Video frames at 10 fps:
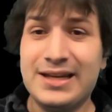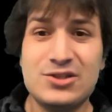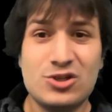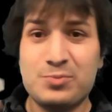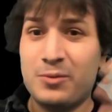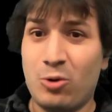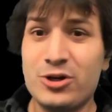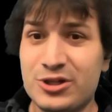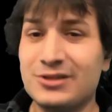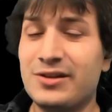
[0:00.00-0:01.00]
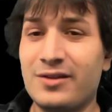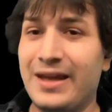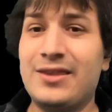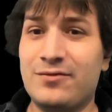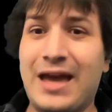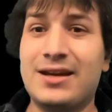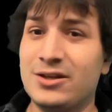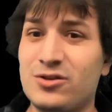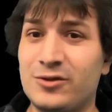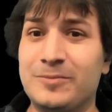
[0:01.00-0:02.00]
is just proportional to the length of that
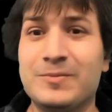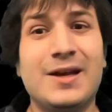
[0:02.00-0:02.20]
interval.